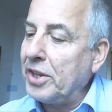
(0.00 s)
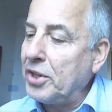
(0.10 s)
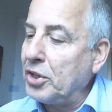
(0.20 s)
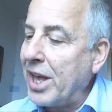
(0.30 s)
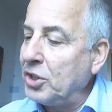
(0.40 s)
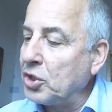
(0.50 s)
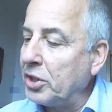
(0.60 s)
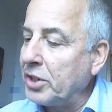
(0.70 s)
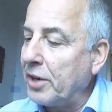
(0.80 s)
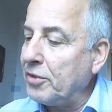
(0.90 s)
the
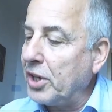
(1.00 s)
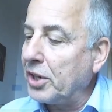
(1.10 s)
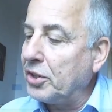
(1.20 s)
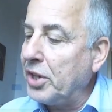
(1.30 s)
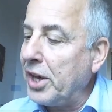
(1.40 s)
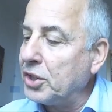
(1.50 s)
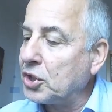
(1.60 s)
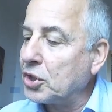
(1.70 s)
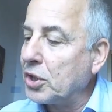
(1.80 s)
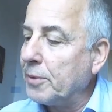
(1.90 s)
tangent and we get this,